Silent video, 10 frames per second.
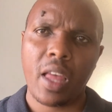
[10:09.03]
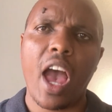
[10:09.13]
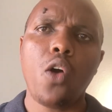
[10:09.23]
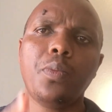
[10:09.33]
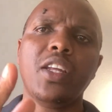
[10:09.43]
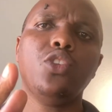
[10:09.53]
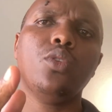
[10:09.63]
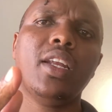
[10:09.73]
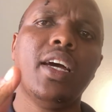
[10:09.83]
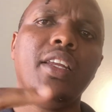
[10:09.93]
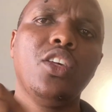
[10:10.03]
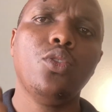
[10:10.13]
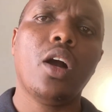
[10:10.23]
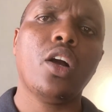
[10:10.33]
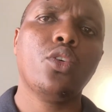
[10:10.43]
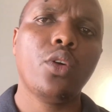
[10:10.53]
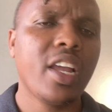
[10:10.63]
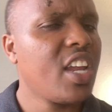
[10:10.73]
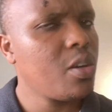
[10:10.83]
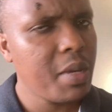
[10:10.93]
I hope that you are learning, you are
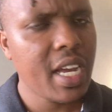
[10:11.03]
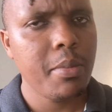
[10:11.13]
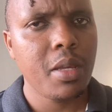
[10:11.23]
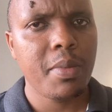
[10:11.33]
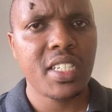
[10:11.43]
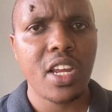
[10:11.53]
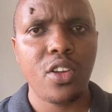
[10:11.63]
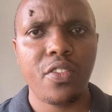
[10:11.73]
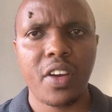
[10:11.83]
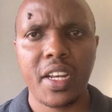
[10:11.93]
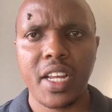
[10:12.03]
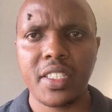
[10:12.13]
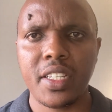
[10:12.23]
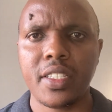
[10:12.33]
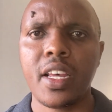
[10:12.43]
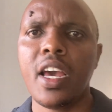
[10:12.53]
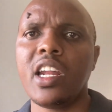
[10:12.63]
growing, and you're becoming better in your finances.